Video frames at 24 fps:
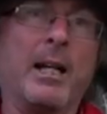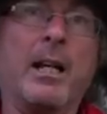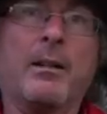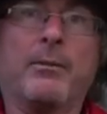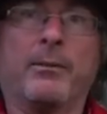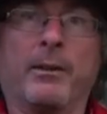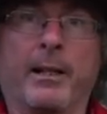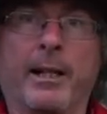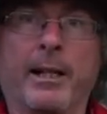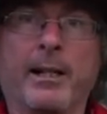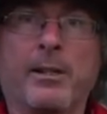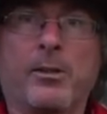black
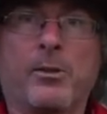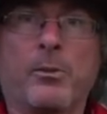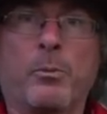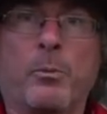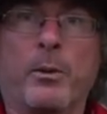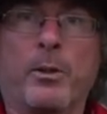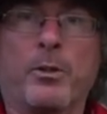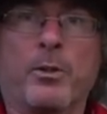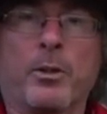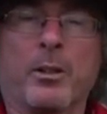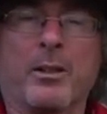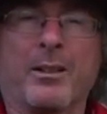flies,
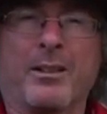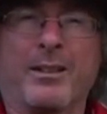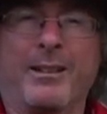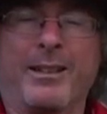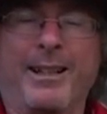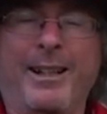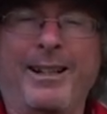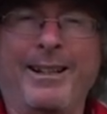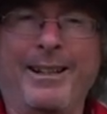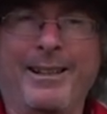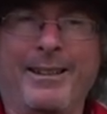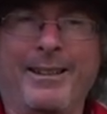which are
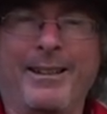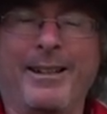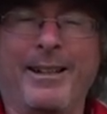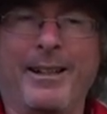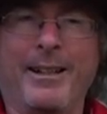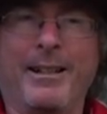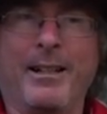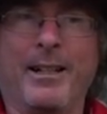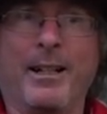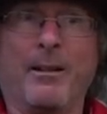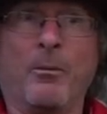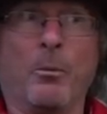kind of
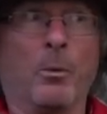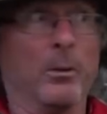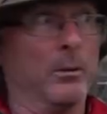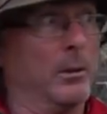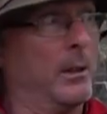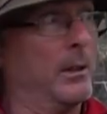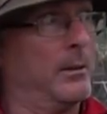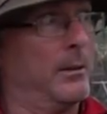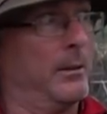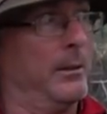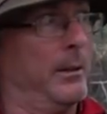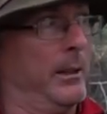dying out. Well,
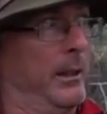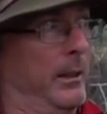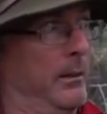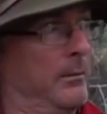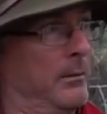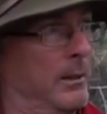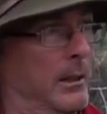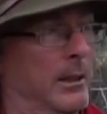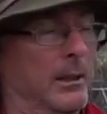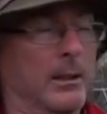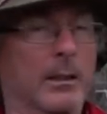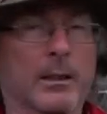not tonight,
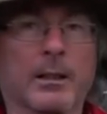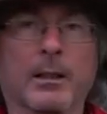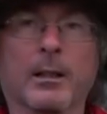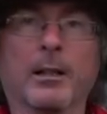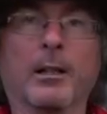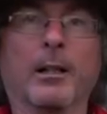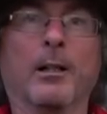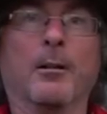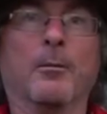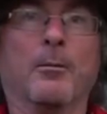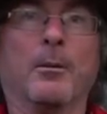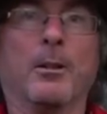
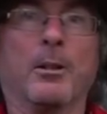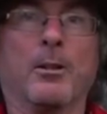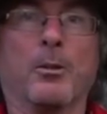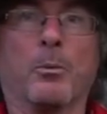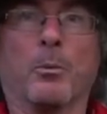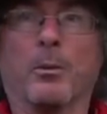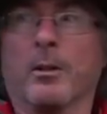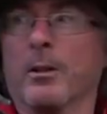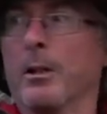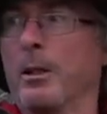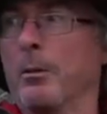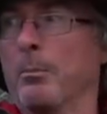because
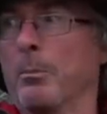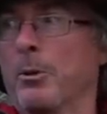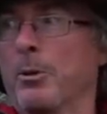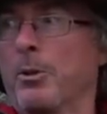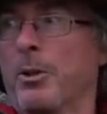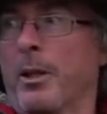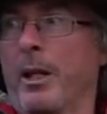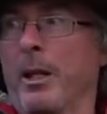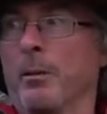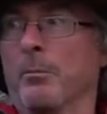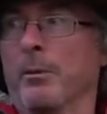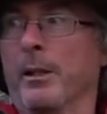we're in a bush
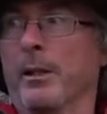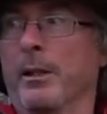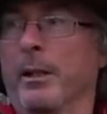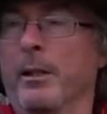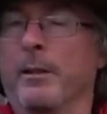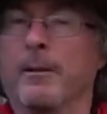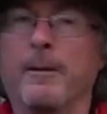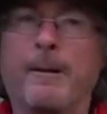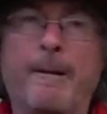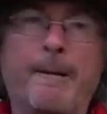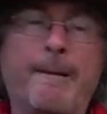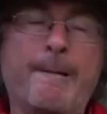camp right
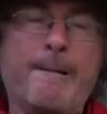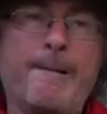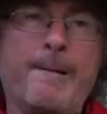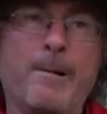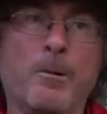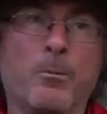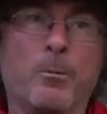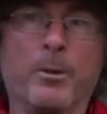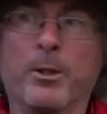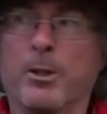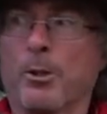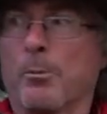now.
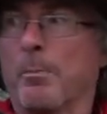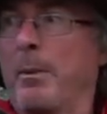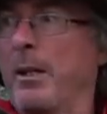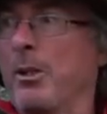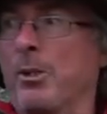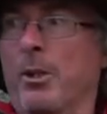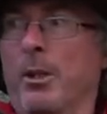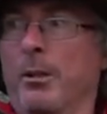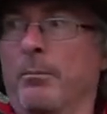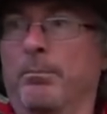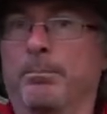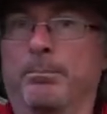We just
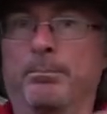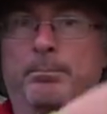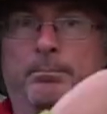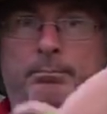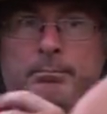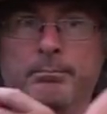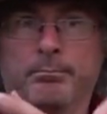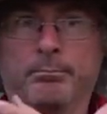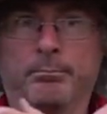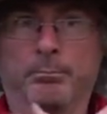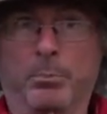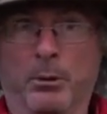basically
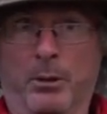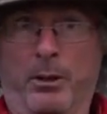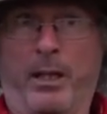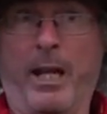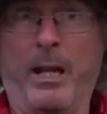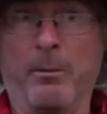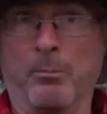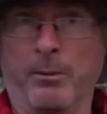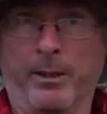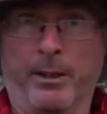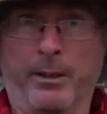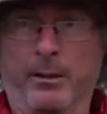put our
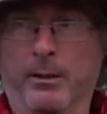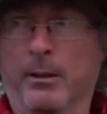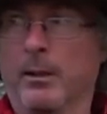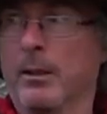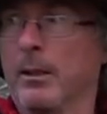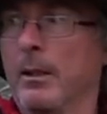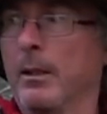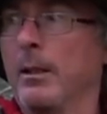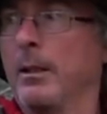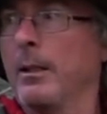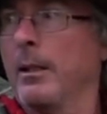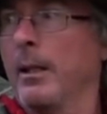camp right here.
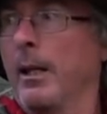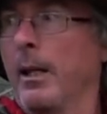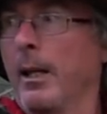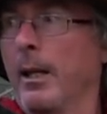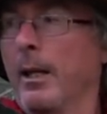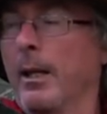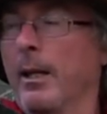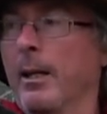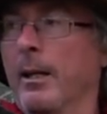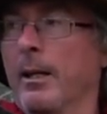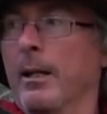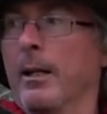
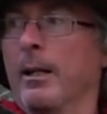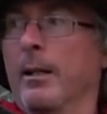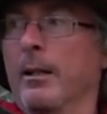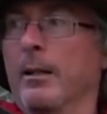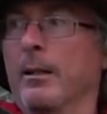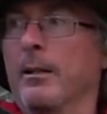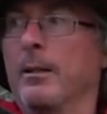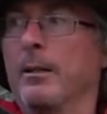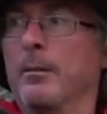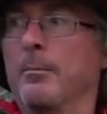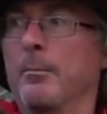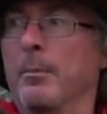
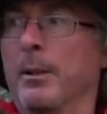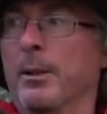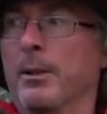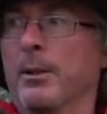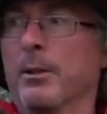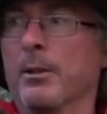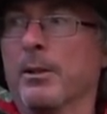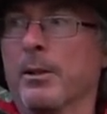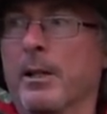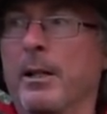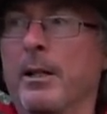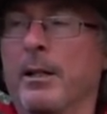But
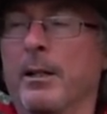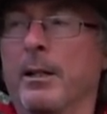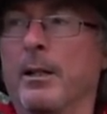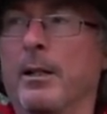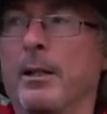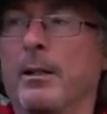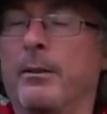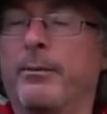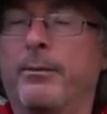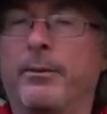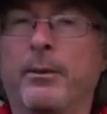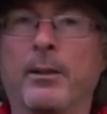they're dying
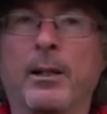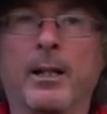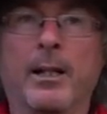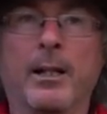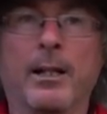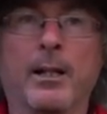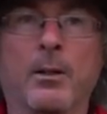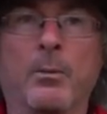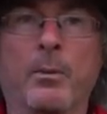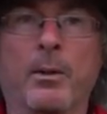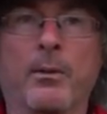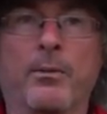off.
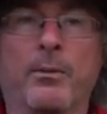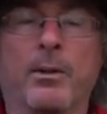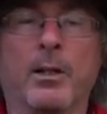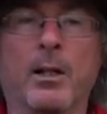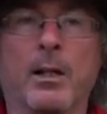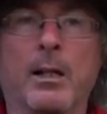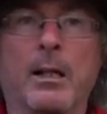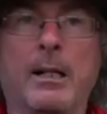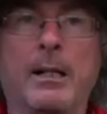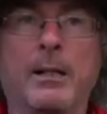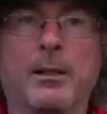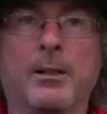We've
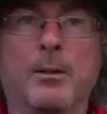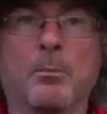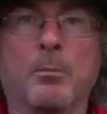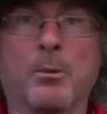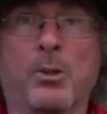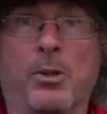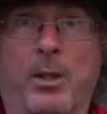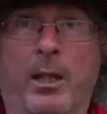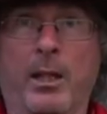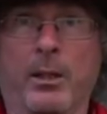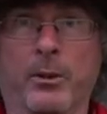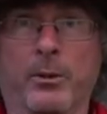got
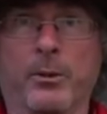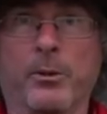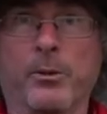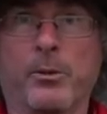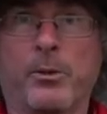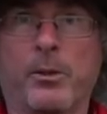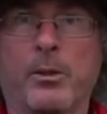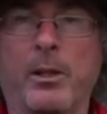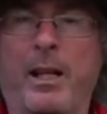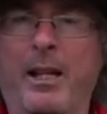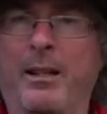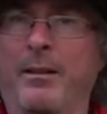
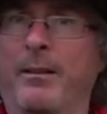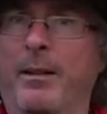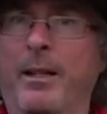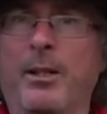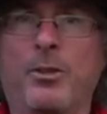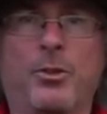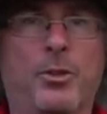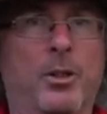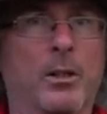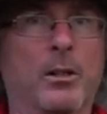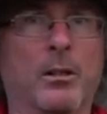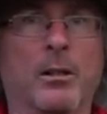mosquitoes, and
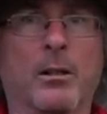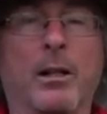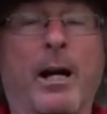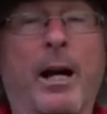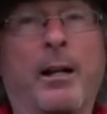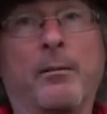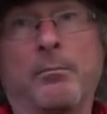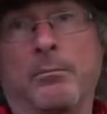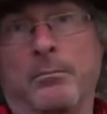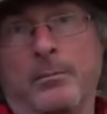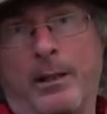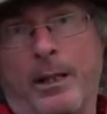this year,
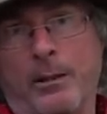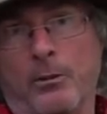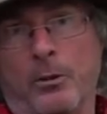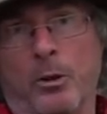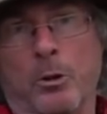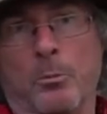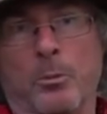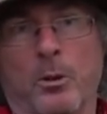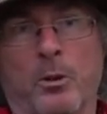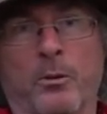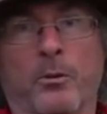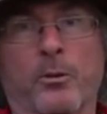I don't
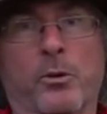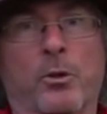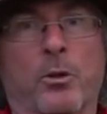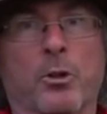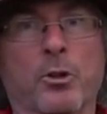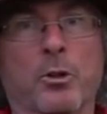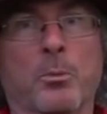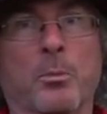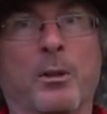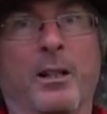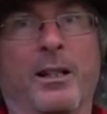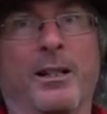know about Nova
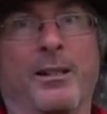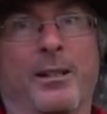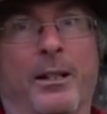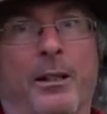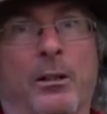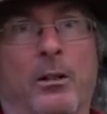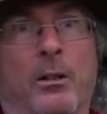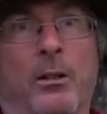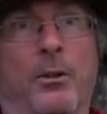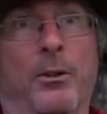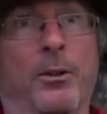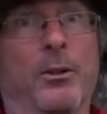Scotia, but in
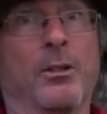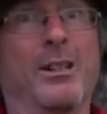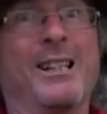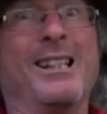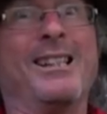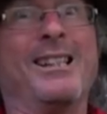Ontario, they're